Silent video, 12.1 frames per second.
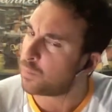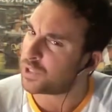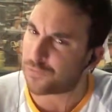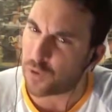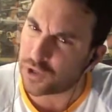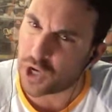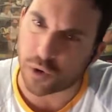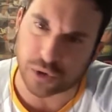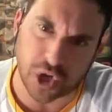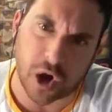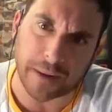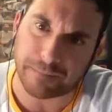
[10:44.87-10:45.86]

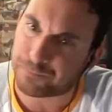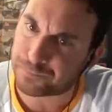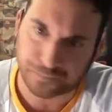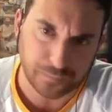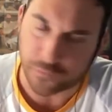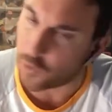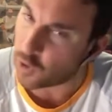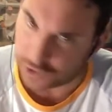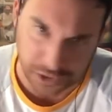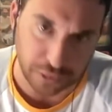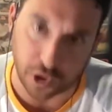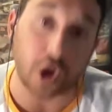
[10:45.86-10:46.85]

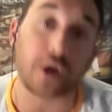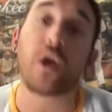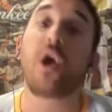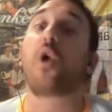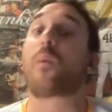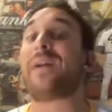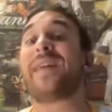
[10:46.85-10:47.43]
First and third. Right,